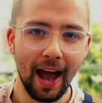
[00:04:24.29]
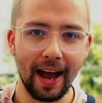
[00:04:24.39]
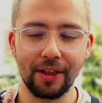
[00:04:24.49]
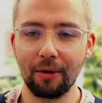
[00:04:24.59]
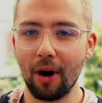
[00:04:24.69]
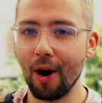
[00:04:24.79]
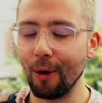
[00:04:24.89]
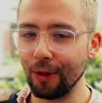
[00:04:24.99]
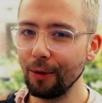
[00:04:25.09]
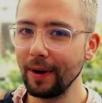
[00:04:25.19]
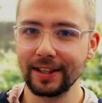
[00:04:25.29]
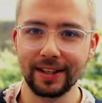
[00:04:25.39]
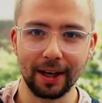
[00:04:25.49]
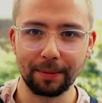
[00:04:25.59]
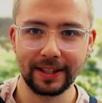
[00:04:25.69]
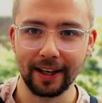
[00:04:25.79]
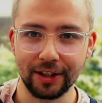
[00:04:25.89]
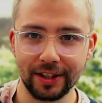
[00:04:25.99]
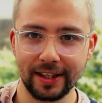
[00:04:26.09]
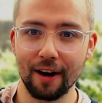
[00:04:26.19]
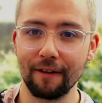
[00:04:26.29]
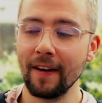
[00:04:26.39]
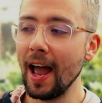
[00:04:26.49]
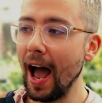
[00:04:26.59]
And there are other ways that you protect yourself.